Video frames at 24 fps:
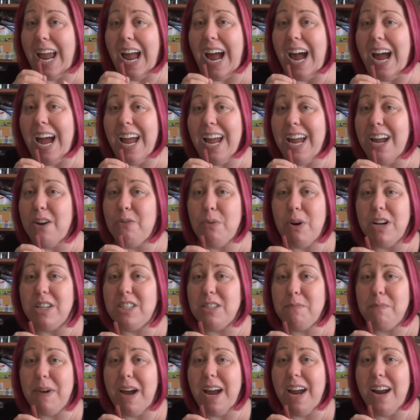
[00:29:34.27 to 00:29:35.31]
I hate
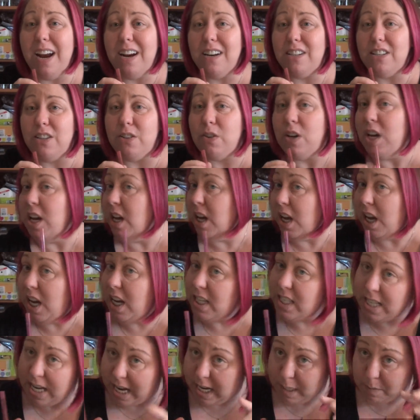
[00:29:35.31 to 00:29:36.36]
washing my hair too.
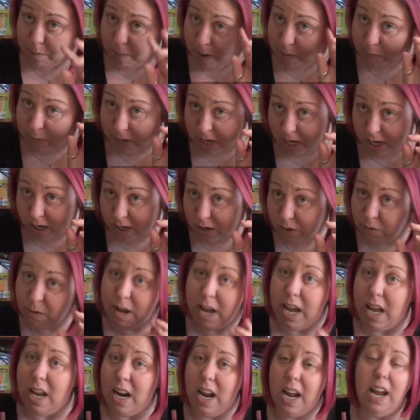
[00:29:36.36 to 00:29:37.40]
It takes my pink
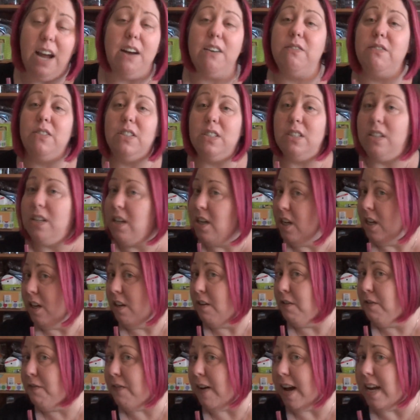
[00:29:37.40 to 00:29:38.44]
away, and I have to
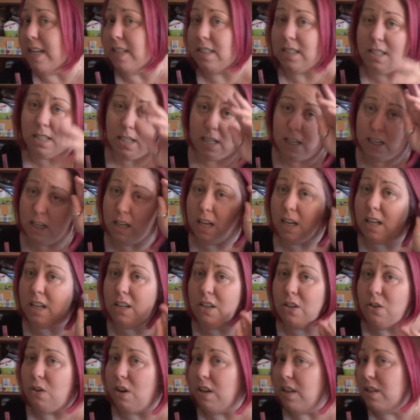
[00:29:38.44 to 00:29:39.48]
fight
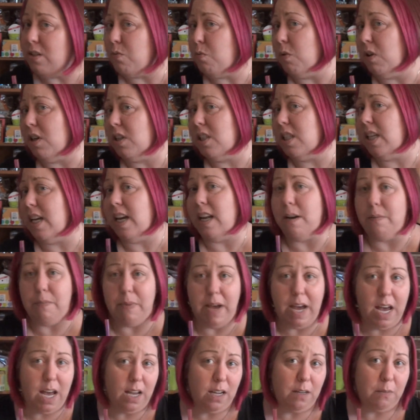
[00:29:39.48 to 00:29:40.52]
and do all this work to get it
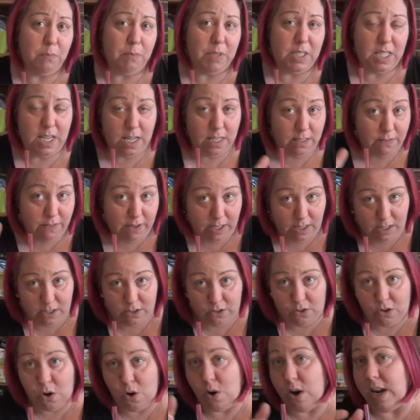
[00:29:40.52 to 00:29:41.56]
back, besides the fact that
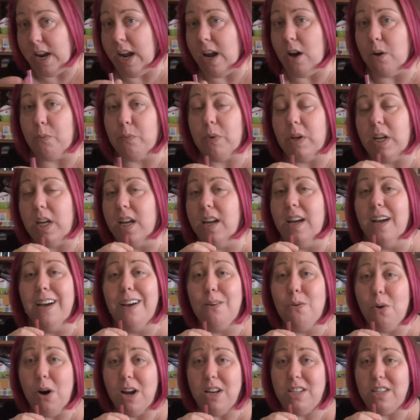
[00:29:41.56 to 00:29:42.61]
it's growing out. But
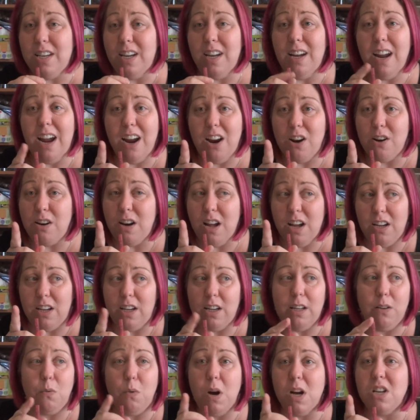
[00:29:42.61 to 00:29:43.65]
washing hair, not
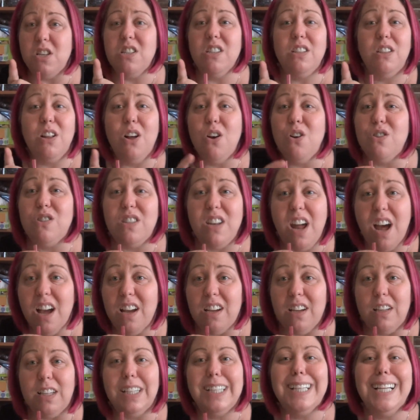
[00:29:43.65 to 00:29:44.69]
good. Washing clothes,
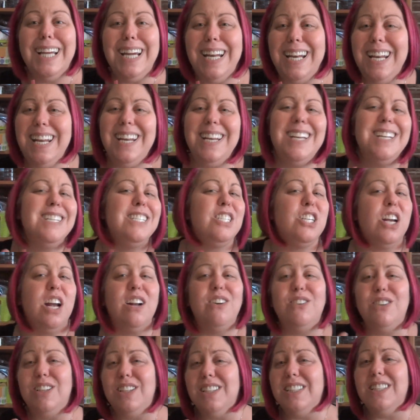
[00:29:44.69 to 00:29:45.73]
not good. Cleaning in
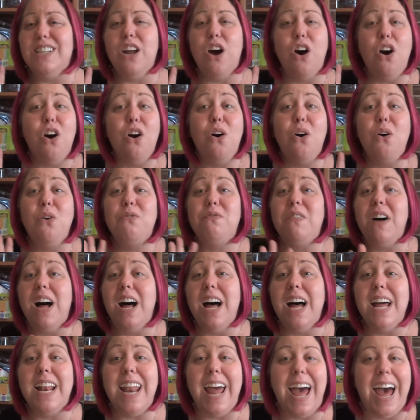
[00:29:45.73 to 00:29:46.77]
general, no
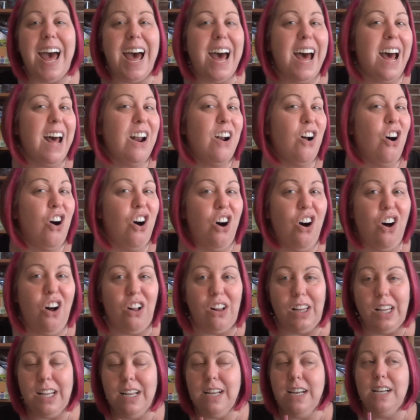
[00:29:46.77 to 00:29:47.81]
fun at
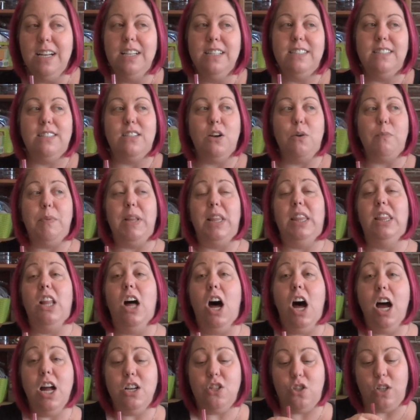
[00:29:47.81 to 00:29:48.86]
all. So, but
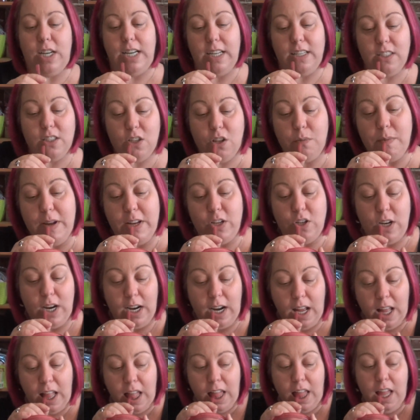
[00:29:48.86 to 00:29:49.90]
laundry, so my
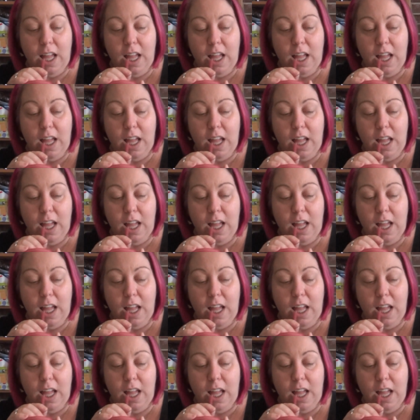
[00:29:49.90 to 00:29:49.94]
trick.